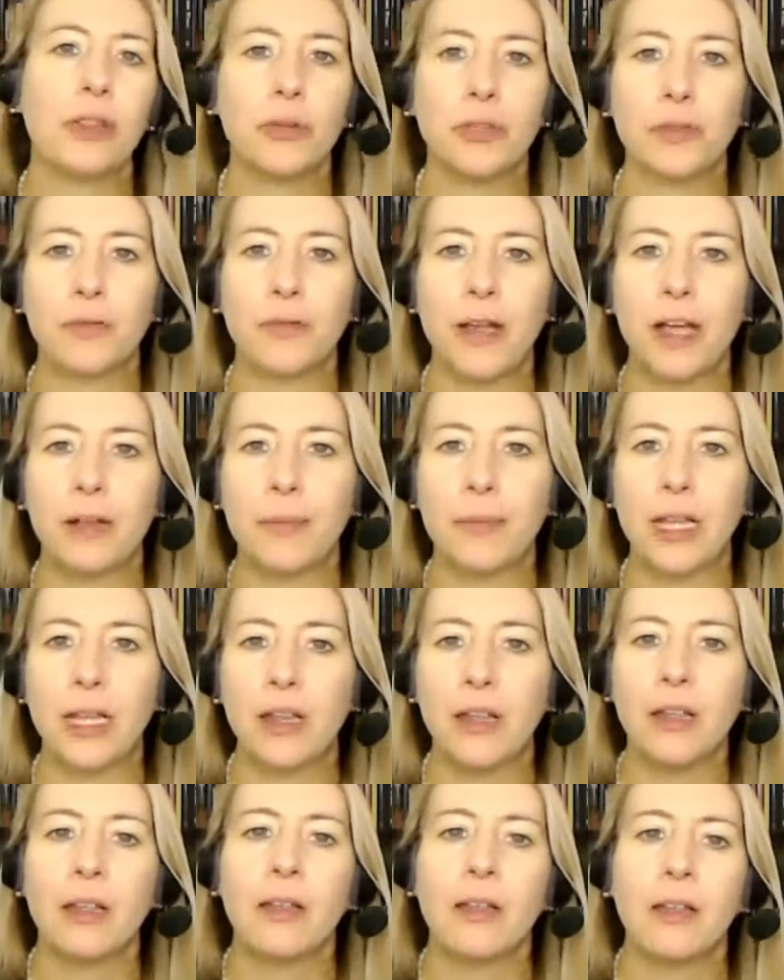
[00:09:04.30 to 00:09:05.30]
those around me
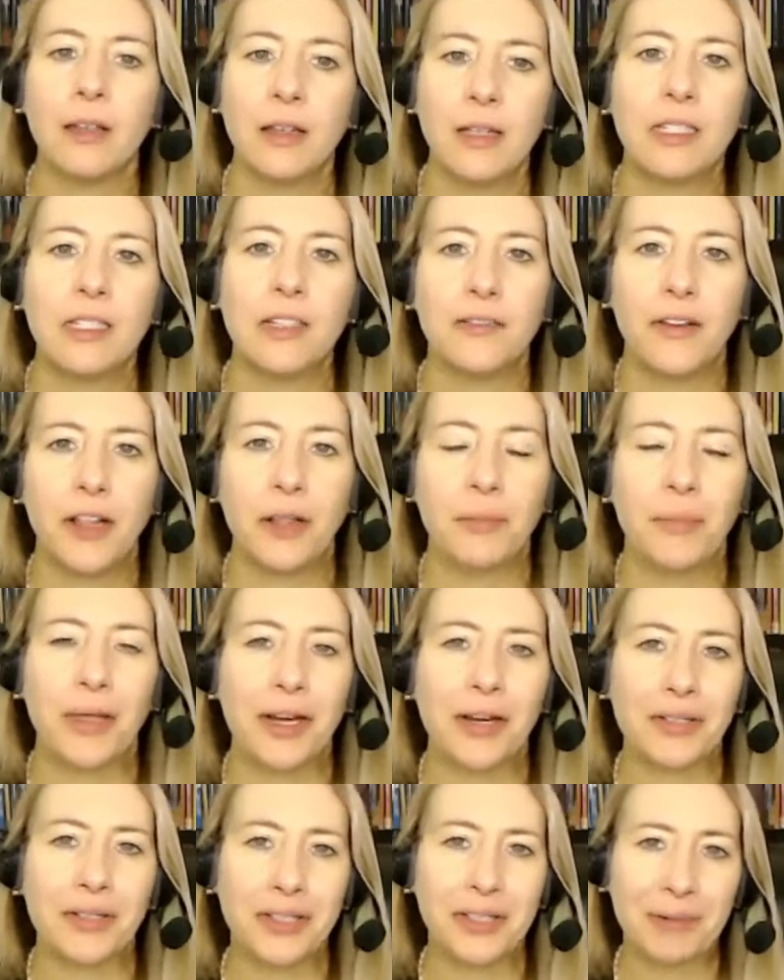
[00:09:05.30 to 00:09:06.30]
develop
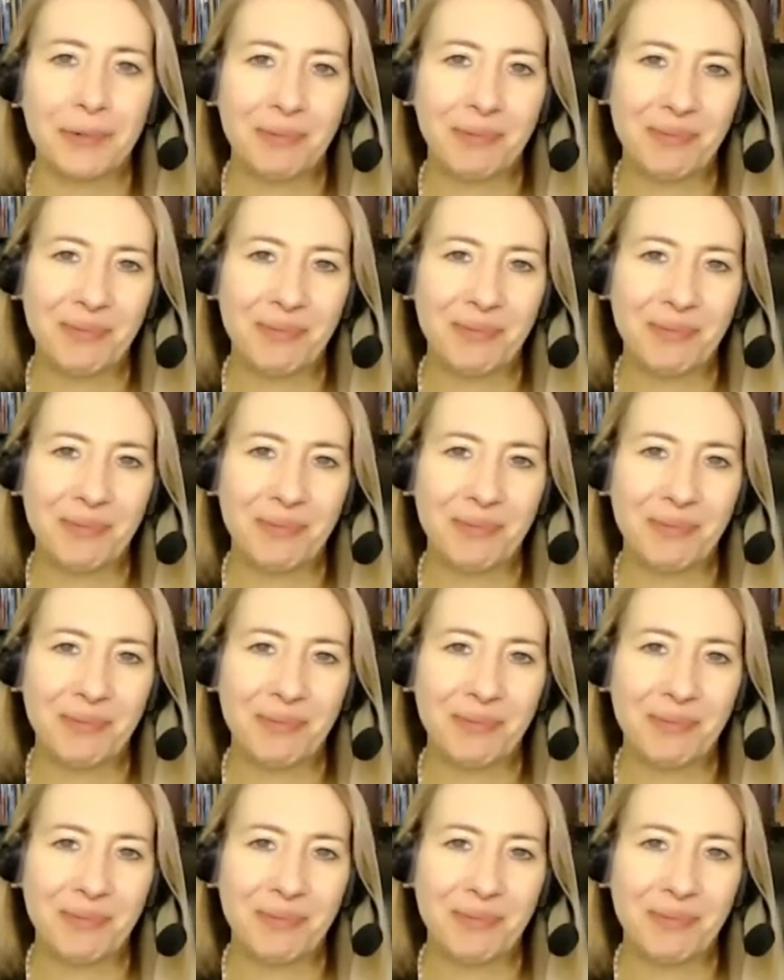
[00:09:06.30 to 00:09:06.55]
theirs.